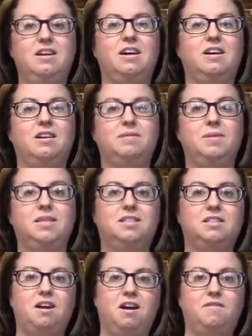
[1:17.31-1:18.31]
It's
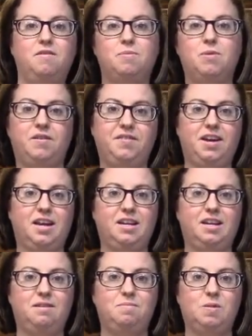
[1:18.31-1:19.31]
kind of
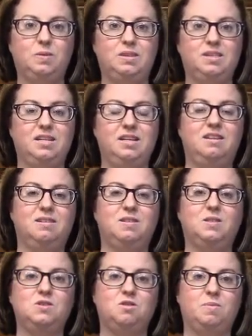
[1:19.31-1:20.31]
abbreviated mostly
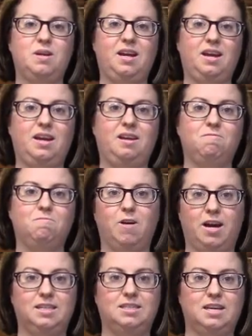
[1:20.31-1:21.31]
because nobody
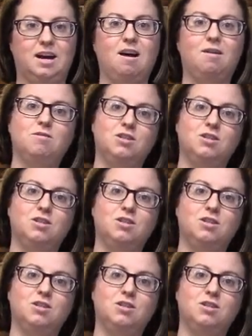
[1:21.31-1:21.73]
writes out